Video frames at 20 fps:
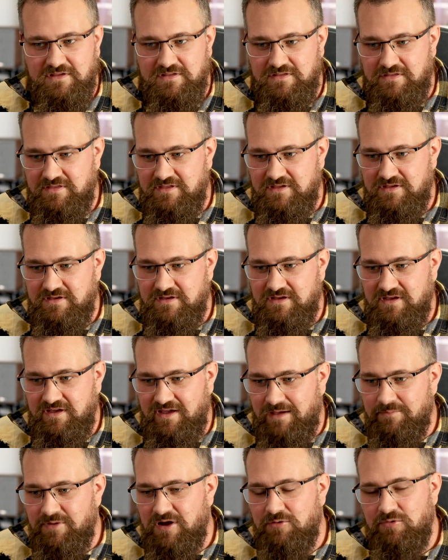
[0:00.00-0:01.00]
the
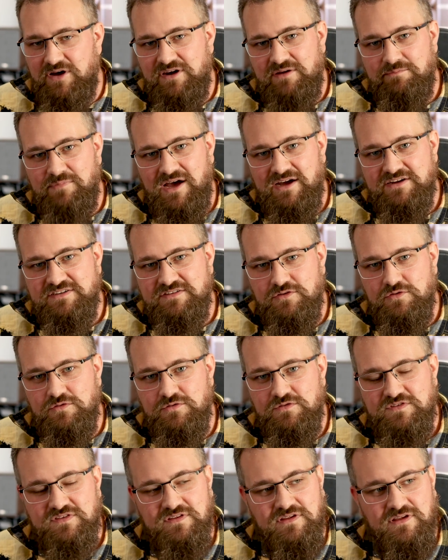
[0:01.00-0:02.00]
MR1
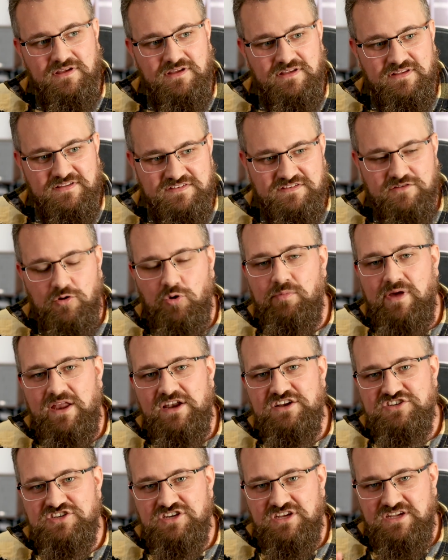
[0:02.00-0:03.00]
MKIIs still
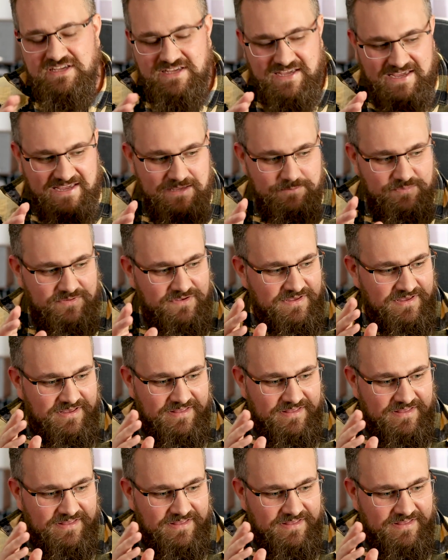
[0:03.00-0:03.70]
managed to keep